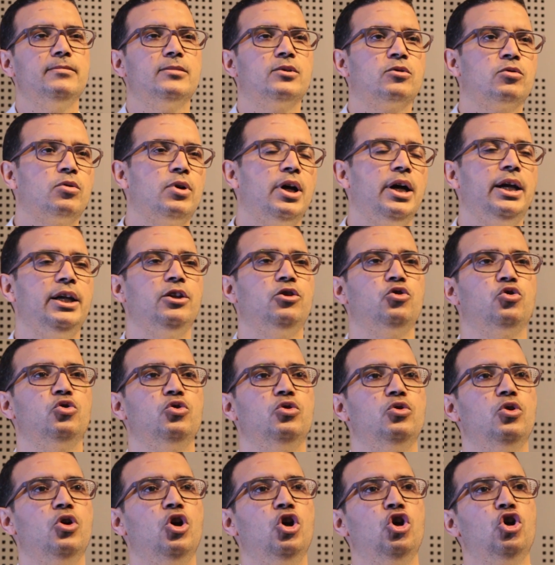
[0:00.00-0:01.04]
try
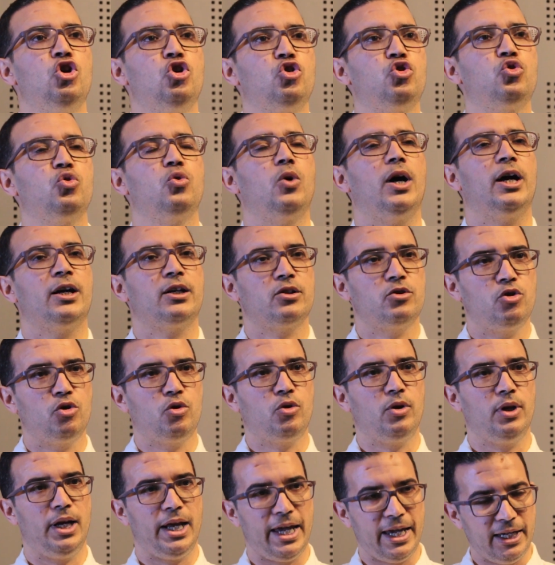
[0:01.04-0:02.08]
to
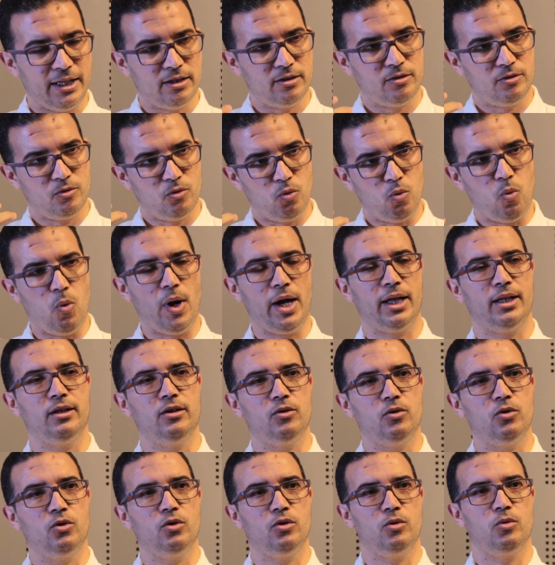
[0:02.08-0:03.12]
articulate
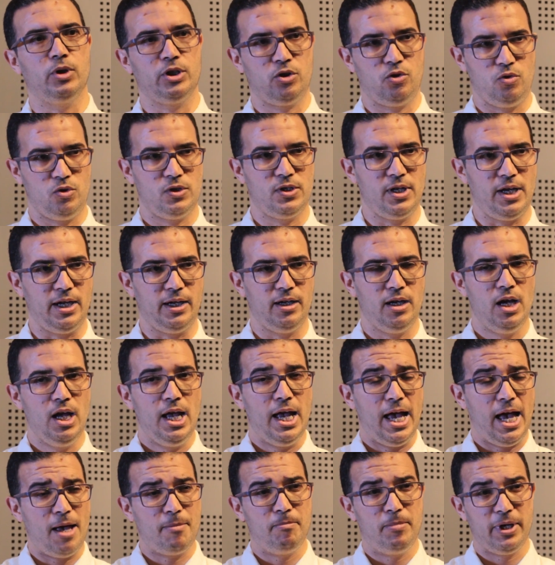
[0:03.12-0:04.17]
well all what you say.
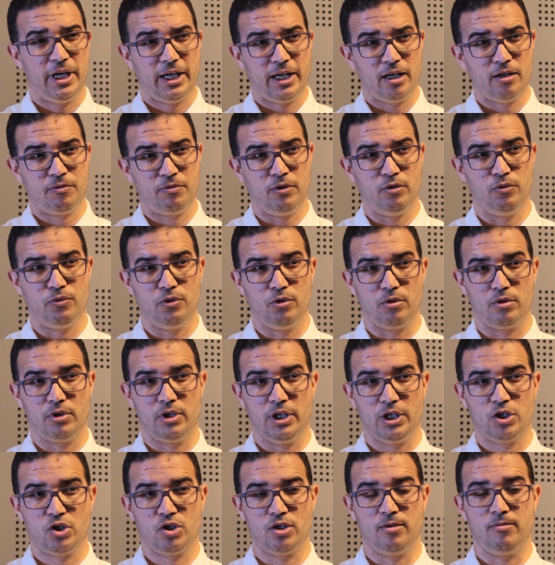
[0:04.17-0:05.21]
And be careful of your
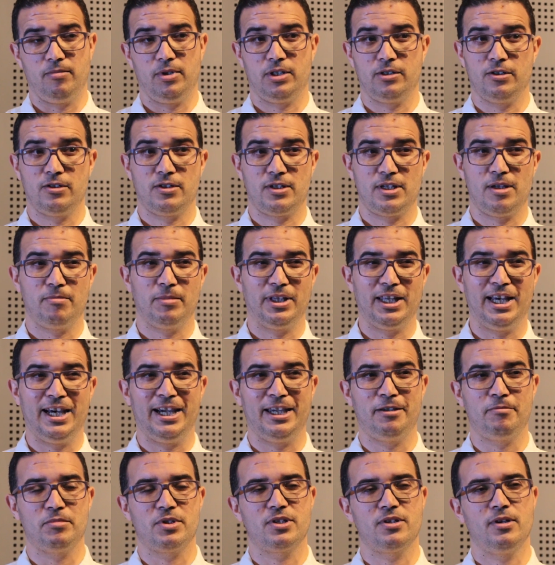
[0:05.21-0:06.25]
diction, because
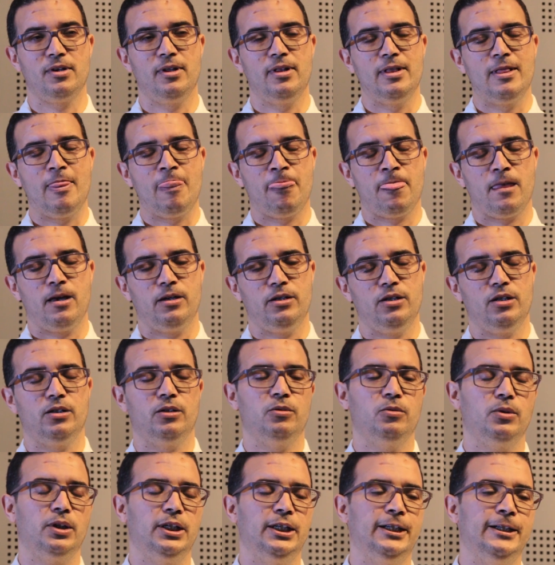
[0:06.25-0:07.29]
sometimes,
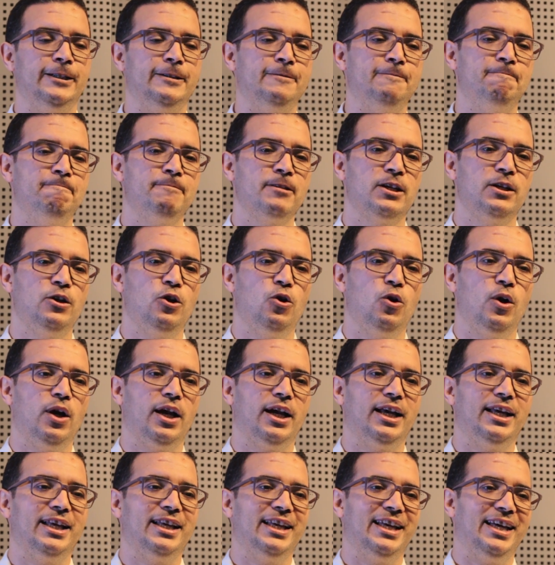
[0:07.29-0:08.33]
a
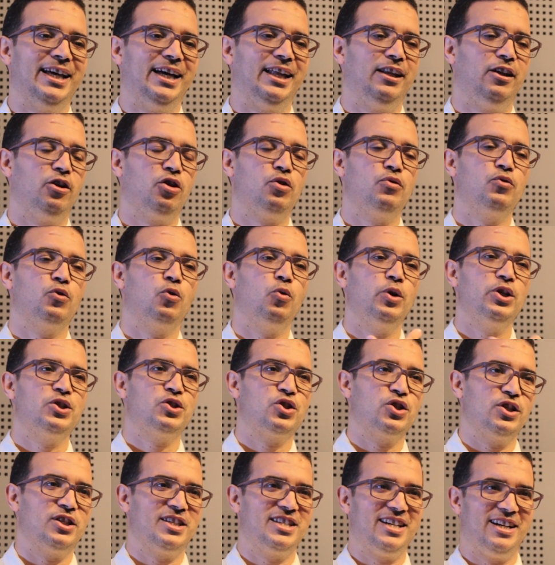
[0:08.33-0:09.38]
lot of
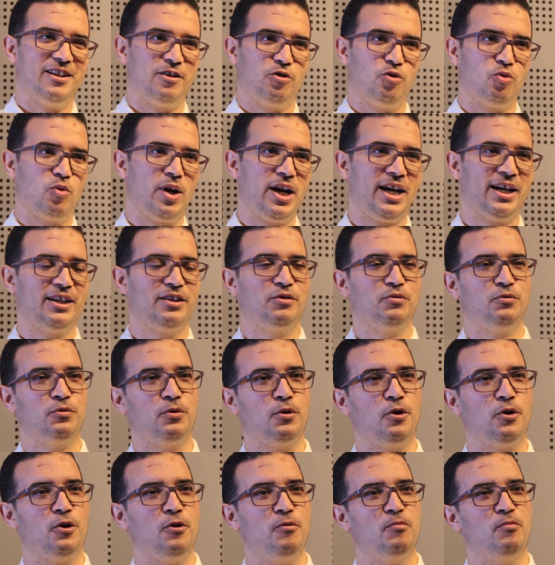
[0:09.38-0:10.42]
questions are derived
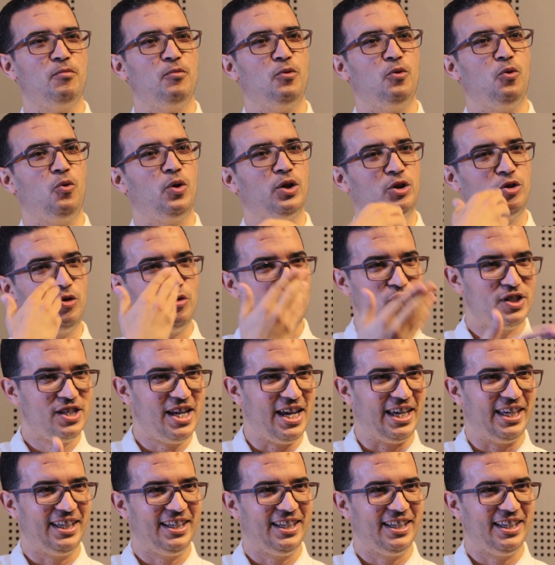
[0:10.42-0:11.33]
from what you say.